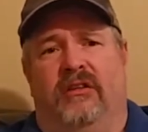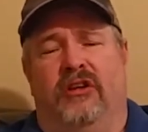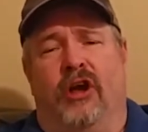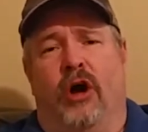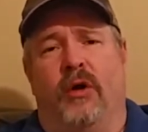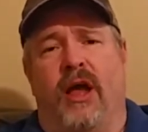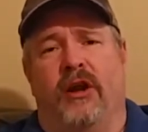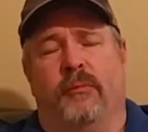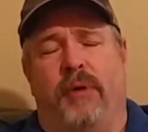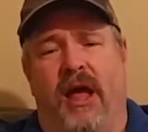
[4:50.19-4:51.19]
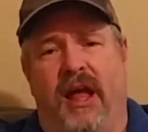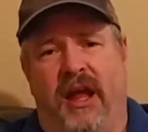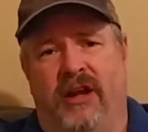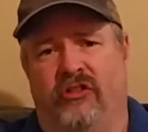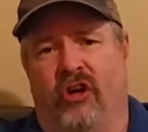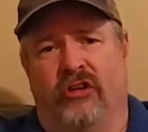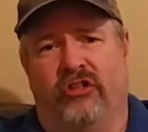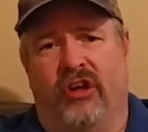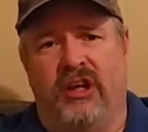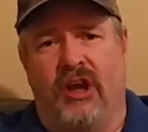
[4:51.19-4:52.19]
you go down a page on
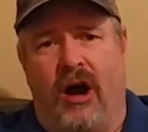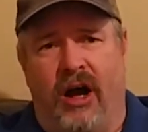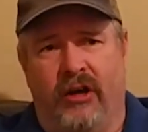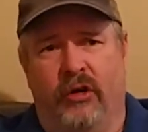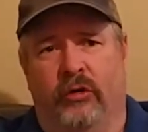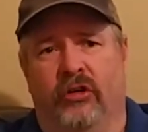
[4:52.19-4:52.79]
say Yahoo,